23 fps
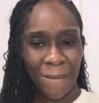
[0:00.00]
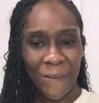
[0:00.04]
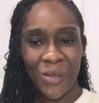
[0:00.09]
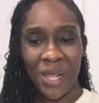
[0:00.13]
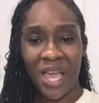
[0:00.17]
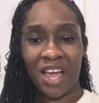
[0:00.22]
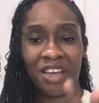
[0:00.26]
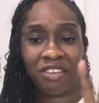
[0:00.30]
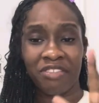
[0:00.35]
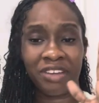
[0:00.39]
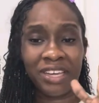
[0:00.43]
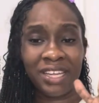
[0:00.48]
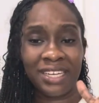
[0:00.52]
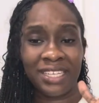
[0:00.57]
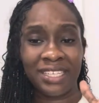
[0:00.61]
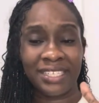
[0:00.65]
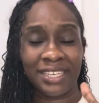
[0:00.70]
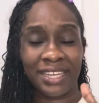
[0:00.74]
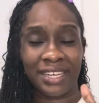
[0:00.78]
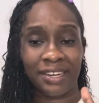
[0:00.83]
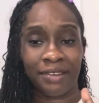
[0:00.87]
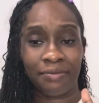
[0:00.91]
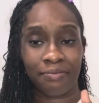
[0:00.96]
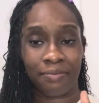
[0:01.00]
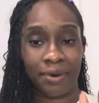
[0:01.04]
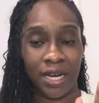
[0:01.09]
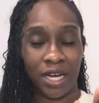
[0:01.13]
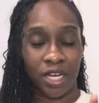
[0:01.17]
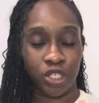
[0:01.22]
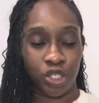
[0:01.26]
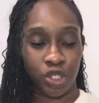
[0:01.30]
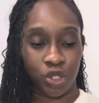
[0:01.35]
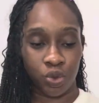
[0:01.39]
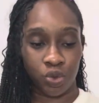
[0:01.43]
I really in the
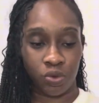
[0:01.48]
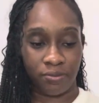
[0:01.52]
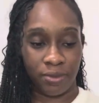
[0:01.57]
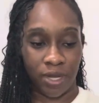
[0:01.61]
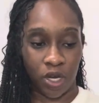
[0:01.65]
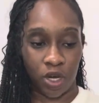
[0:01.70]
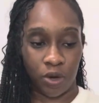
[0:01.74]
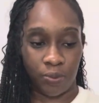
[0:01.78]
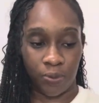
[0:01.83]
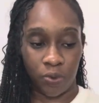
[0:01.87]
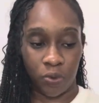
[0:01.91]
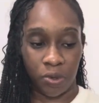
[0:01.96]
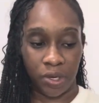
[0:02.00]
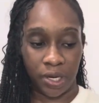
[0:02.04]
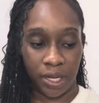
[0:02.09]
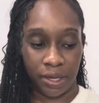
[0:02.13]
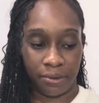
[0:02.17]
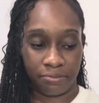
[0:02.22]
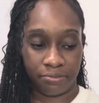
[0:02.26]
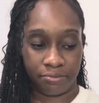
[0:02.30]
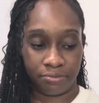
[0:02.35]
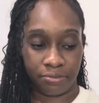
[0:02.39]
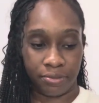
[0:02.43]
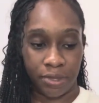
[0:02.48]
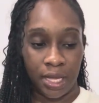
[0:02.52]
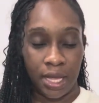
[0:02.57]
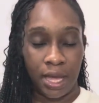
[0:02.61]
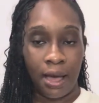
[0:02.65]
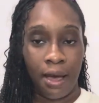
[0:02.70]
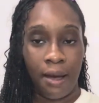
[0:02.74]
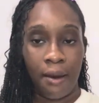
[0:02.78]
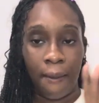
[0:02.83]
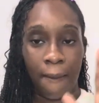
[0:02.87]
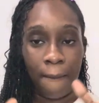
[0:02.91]
bathroom I gonna put them
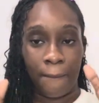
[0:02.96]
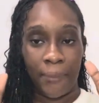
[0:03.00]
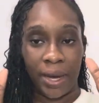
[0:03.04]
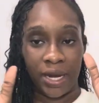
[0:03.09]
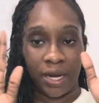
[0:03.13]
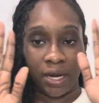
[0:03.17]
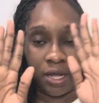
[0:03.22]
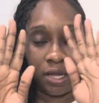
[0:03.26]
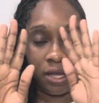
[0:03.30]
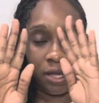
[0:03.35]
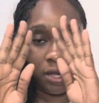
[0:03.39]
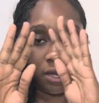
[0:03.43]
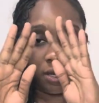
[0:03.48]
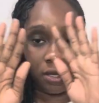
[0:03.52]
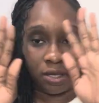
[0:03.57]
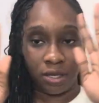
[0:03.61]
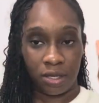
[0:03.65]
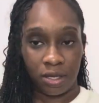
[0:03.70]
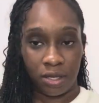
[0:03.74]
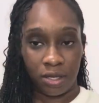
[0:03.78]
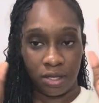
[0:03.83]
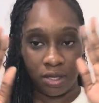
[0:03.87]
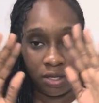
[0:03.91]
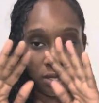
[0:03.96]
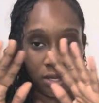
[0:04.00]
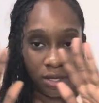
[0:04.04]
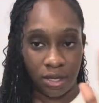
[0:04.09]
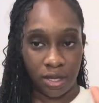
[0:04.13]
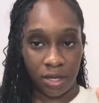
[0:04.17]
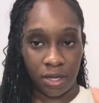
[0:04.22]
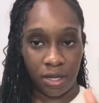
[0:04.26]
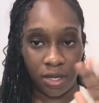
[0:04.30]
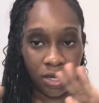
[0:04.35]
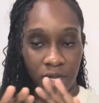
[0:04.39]
on the
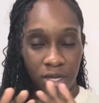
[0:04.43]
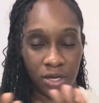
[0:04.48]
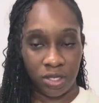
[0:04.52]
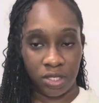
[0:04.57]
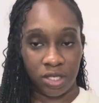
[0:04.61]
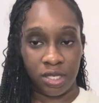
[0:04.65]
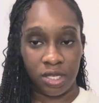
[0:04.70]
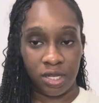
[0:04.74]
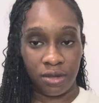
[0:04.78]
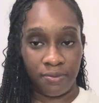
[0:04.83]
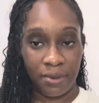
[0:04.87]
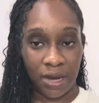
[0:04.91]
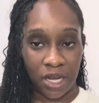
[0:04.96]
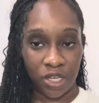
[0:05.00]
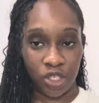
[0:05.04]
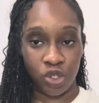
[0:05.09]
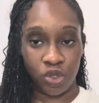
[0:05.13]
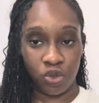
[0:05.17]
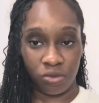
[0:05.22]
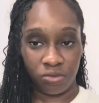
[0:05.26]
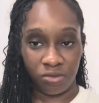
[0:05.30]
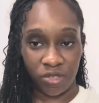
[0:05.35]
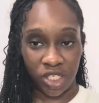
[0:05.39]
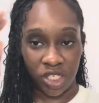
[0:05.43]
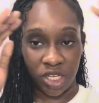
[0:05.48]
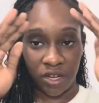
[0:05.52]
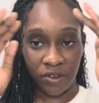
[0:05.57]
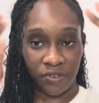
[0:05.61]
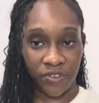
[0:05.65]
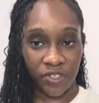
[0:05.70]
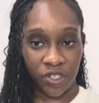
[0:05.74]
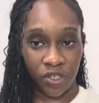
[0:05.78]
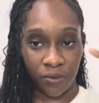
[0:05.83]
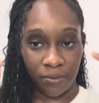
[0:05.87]
bathroom
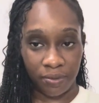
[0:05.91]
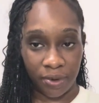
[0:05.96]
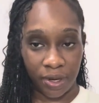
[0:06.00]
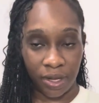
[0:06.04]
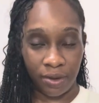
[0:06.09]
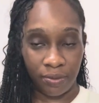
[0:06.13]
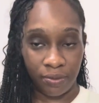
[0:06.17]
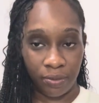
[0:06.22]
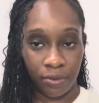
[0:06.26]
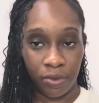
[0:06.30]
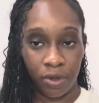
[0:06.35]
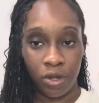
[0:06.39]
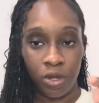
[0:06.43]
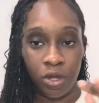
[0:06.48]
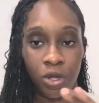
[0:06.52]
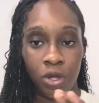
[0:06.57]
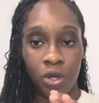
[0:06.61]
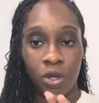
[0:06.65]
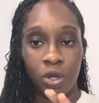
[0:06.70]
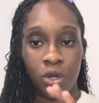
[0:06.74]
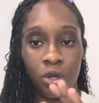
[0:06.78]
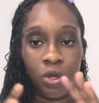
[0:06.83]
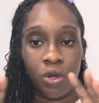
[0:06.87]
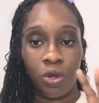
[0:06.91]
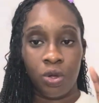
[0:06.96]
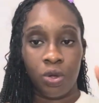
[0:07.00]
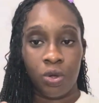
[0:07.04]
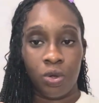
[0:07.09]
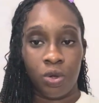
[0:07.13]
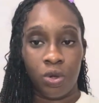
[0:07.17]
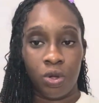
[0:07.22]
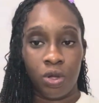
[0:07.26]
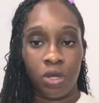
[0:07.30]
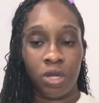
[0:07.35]
shelf, something them.
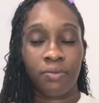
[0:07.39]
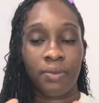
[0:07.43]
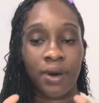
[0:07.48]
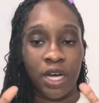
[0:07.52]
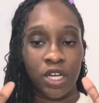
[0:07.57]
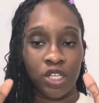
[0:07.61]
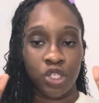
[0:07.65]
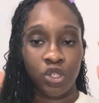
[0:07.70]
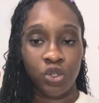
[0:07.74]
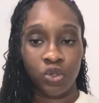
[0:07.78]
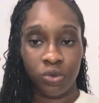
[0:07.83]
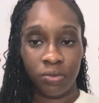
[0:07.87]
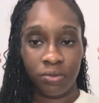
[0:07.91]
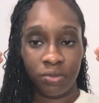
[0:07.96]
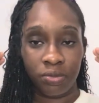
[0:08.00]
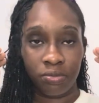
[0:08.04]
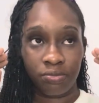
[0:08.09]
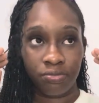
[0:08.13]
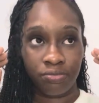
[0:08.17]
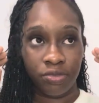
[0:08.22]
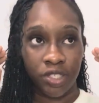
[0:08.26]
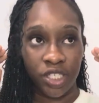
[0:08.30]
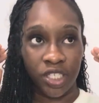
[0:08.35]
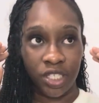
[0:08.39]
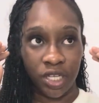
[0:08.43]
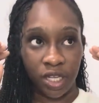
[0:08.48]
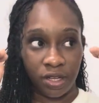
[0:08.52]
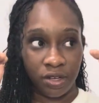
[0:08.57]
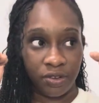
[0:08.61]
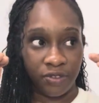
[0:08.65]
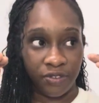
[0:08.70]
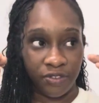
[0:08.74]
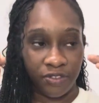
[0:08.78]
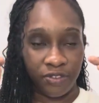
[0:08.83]
The bathroom
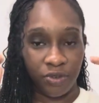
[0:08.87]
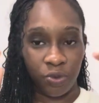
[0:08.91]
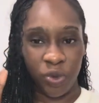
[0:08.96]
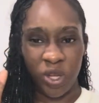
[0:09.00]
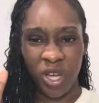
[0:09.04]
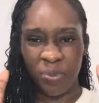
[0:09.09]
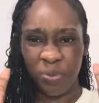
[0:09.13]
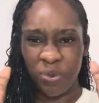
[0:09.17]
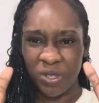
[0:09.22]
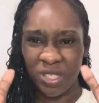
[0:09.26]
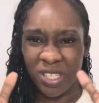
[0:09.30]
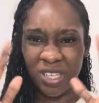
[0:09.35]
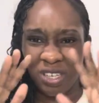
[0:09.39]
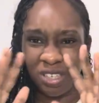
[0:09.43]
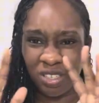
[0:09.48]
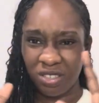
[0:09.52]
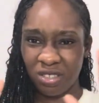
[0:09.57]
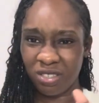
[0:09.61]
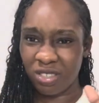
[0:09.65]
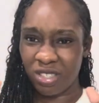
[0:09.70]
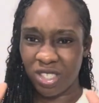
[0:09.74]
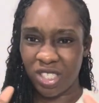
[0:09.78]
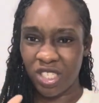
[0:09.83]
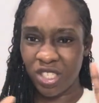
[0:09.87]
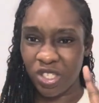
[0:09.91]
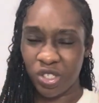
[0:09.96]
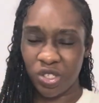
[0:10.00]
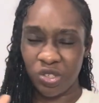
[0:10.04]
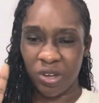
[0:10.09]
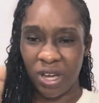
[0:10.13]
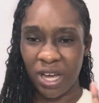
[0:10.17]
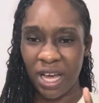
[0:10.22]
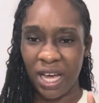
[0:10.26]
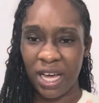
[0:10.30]
shelf where you put a little tissue
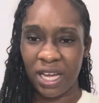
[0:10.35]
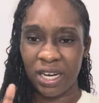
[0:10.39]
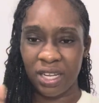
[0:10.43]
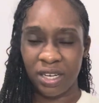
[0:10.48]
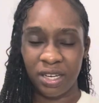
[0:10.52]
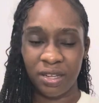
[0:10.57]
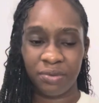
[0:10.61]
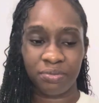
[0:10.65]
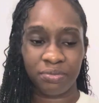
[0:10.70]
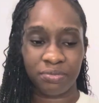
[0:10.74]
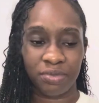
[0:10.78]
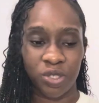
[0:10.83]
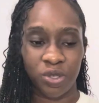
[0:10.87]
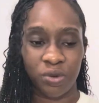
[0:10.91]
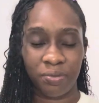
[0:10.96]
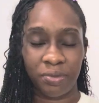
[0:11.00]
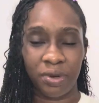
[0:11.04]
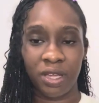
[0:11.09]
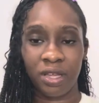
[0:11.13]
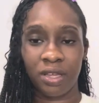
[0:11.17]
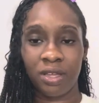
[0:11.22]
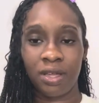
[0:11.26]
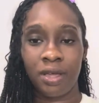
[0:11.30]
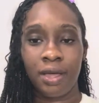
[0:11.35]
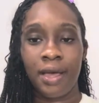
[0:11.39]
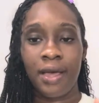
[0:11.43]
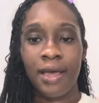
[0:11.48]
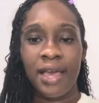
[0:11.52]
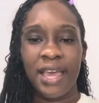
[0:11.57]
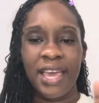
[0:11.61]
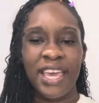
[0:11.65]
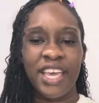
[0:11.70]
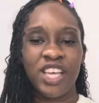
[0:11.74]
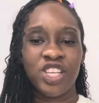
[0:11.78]
and all of them, something there.
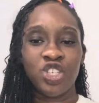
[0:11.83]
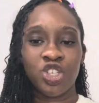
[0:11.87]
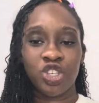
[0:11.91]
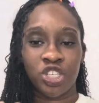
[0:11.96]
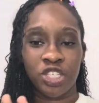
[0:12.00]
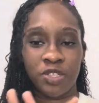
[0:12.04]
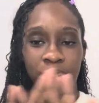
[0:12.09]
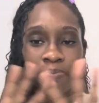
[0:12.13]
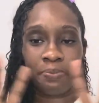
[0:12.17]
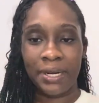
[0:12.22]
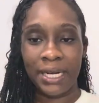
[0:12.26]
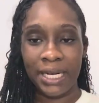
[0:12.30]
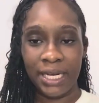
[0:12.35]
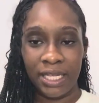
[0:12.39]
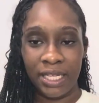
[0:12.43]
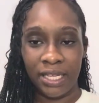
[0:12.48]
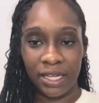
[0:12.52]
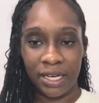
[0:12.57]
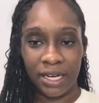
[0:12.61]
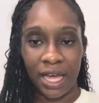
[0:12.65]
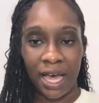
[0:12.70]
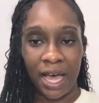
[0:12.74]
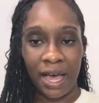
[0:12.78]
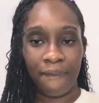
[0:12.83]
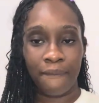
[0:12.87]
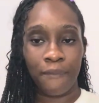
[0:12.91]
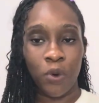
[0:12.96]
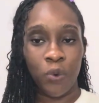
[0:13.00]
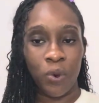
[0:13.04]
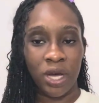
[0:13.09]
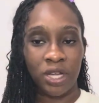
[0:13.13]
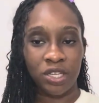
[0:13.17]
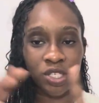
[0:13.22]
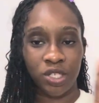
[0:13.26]
It just plain. I'm
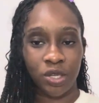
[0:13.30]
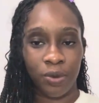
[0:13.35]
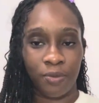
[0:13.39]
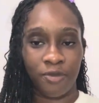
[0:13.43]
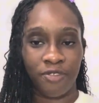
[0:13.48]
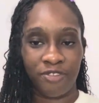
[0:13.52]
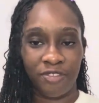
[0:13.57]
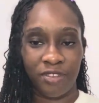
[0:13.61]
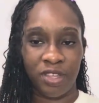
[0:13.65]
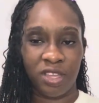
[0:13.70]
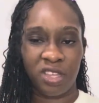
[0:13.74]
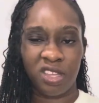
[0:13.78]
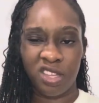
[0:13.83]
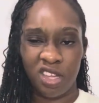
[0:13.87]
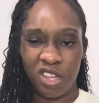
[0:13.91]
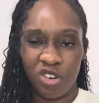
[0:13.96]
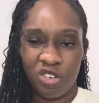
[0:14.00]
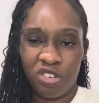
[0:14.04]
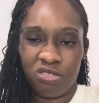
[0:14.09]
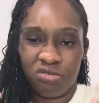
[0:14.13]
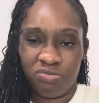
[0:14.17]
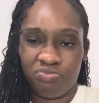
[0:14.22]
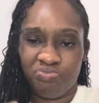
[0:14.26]
want something for you know,